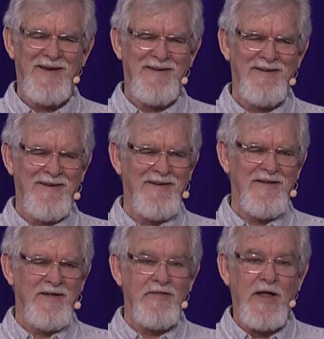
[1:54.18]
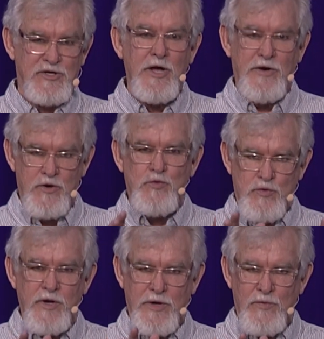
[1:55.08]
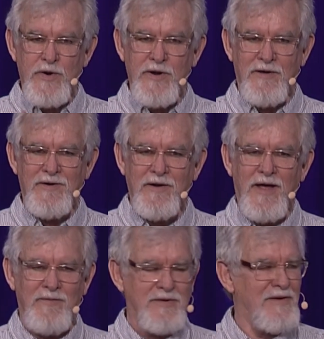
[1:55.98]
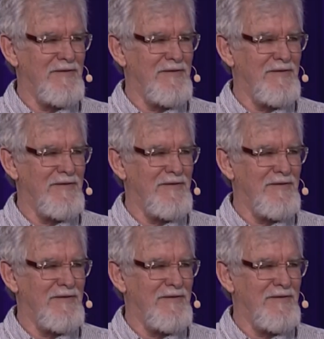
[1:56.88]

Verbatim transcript: yeah, that sounded really real. You know, I was.